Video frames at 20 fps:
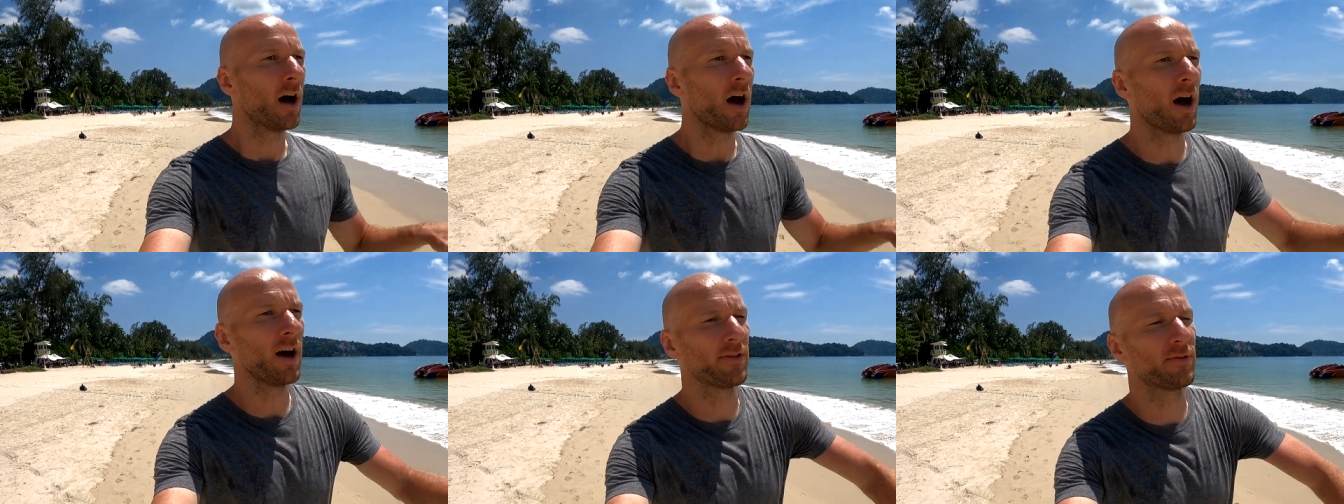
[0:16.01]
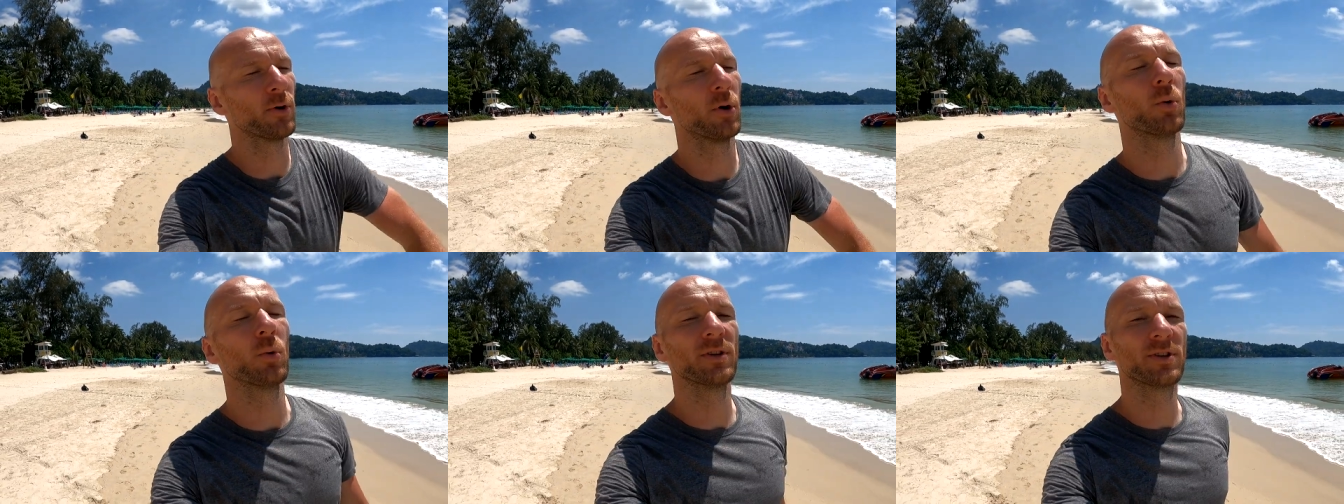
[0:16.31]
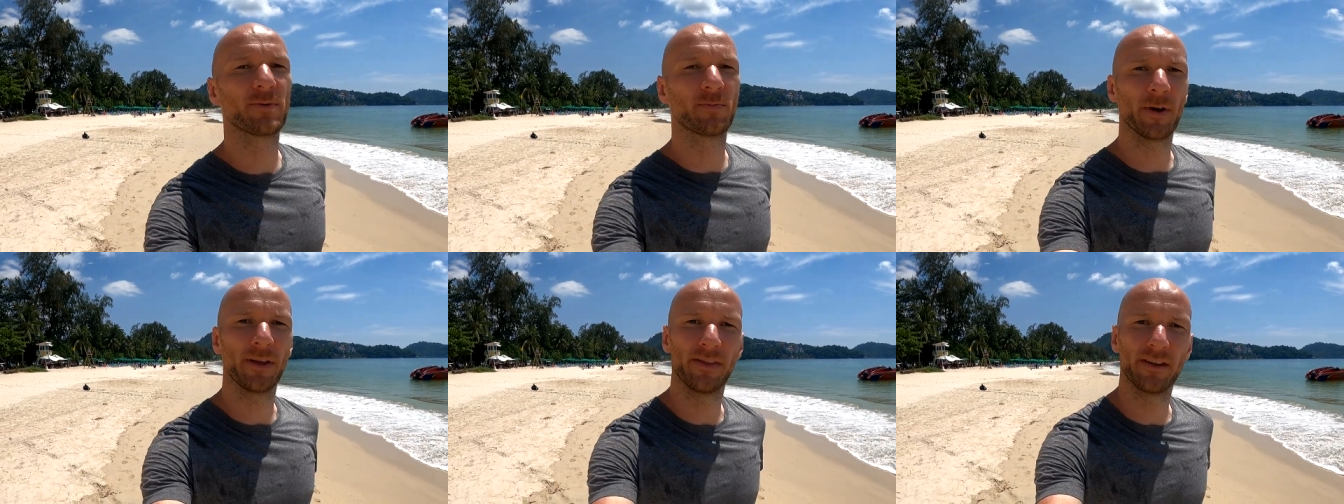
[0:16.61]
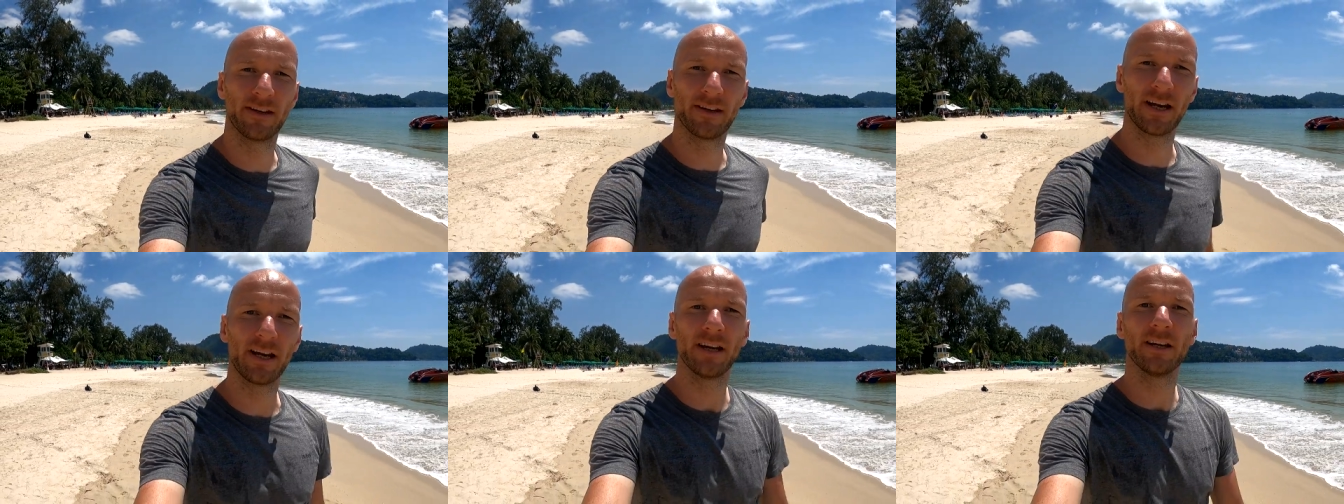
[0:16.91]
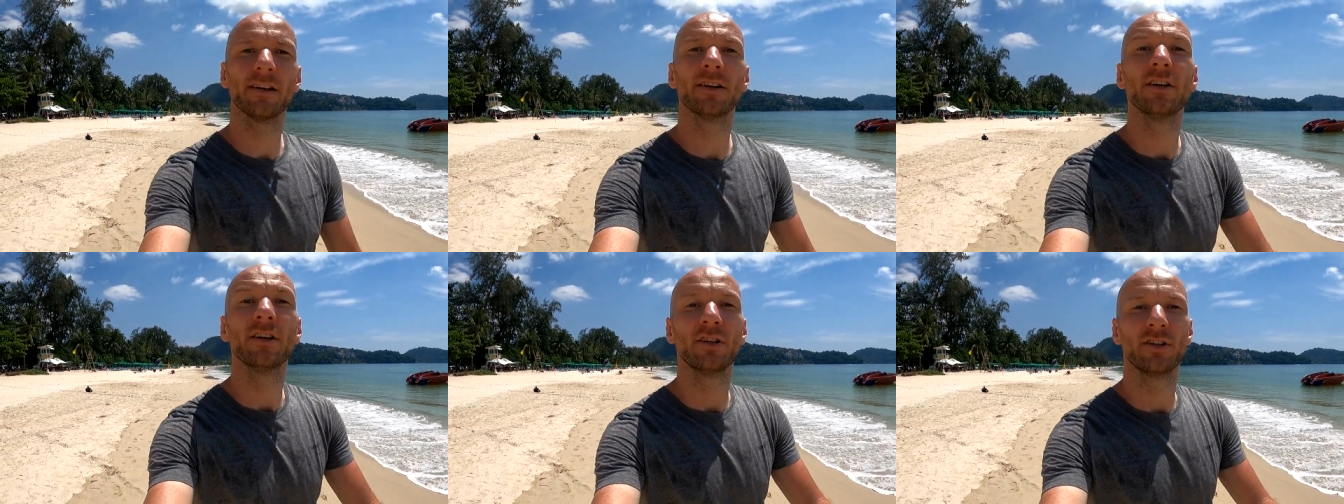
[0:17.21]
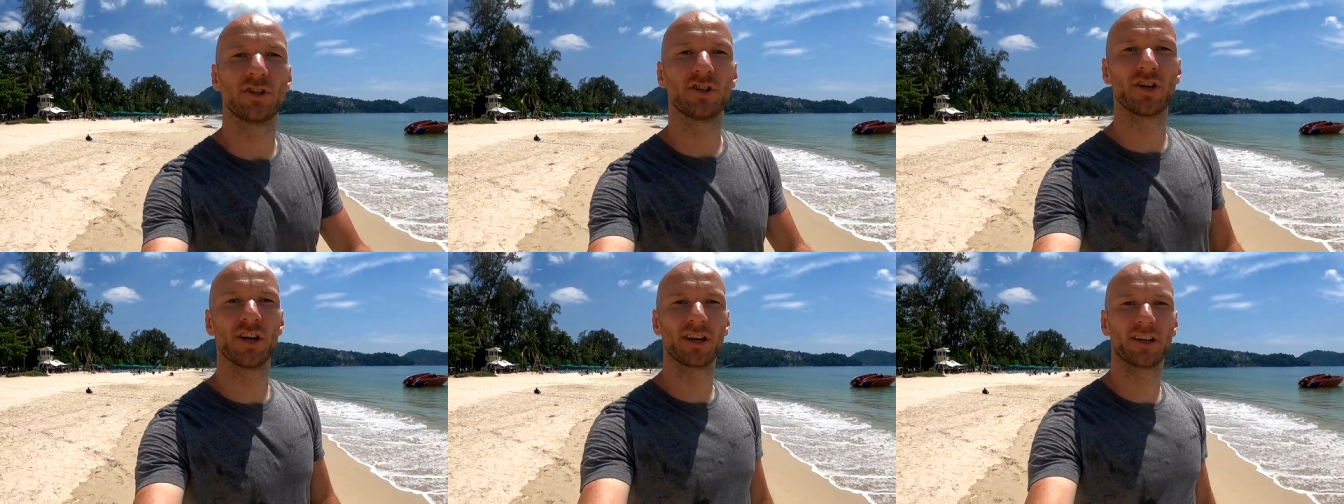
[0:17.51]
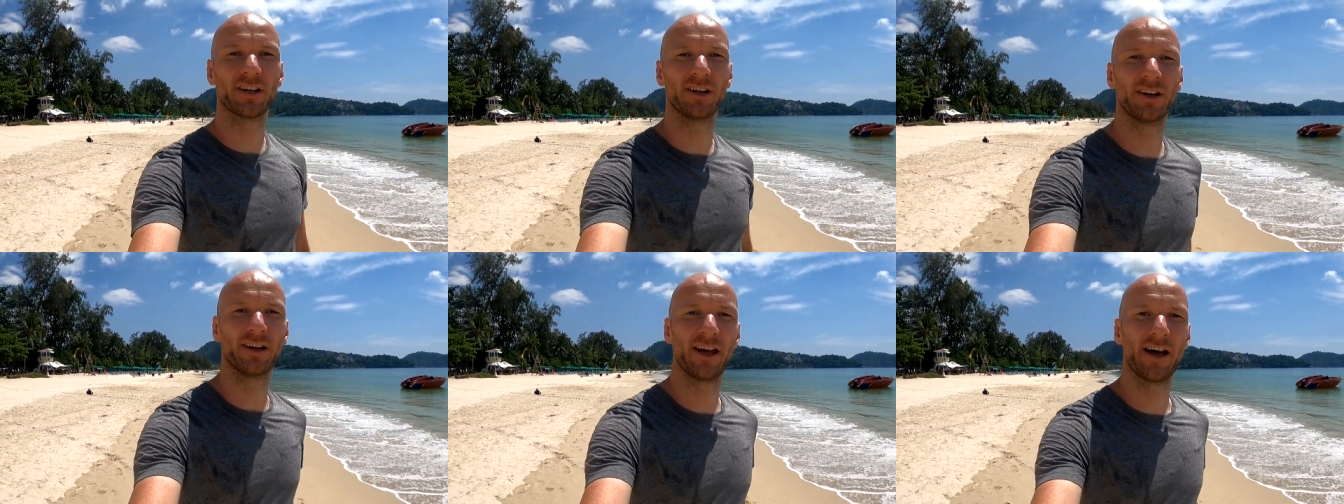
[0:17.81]
I thought we'd spend the day
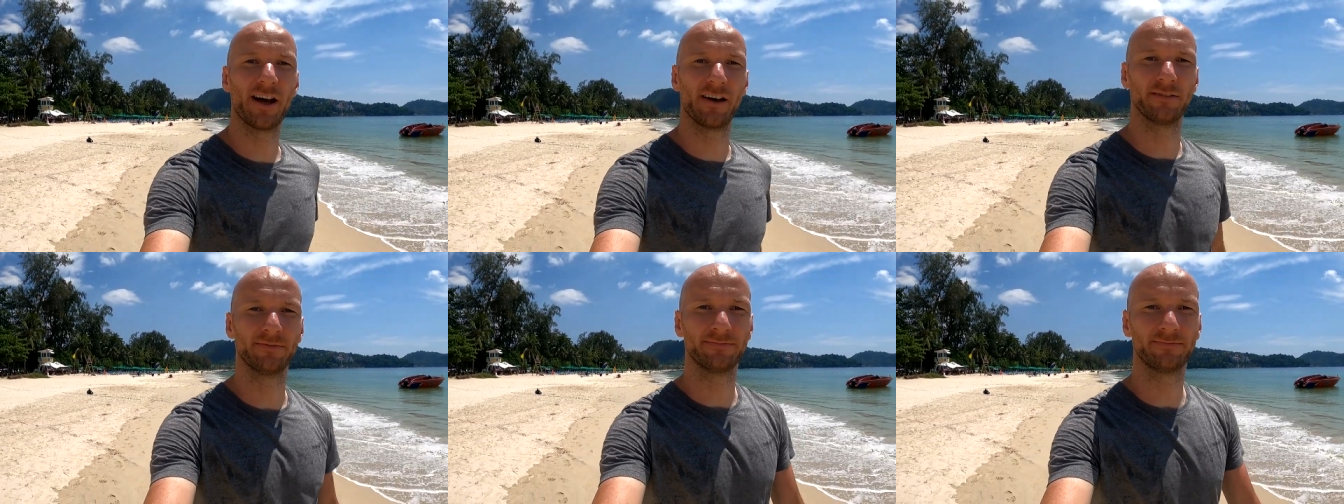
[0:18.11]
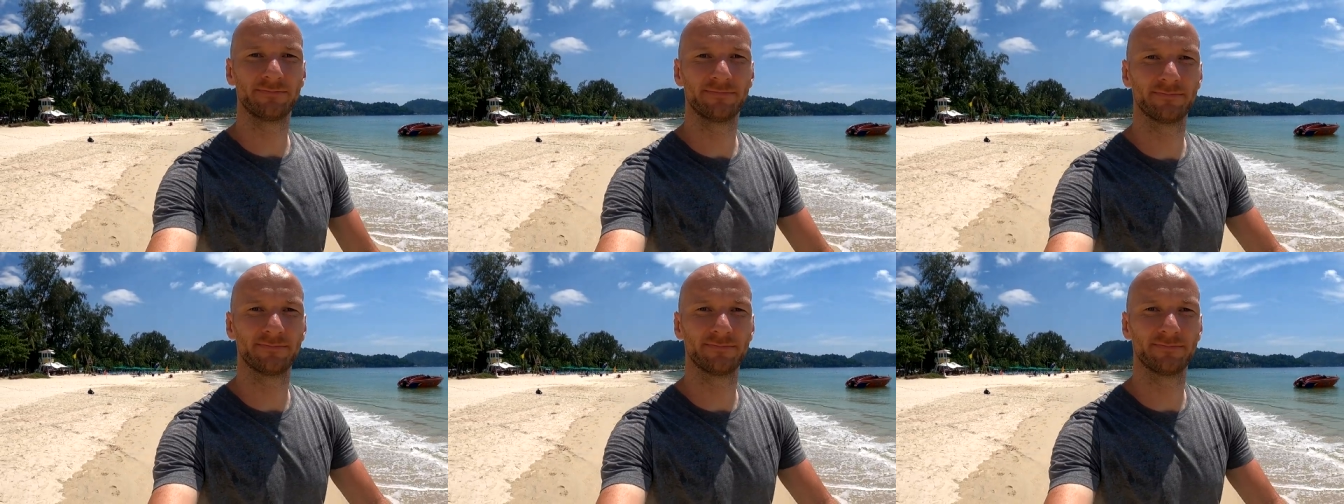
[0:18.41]
checking it out.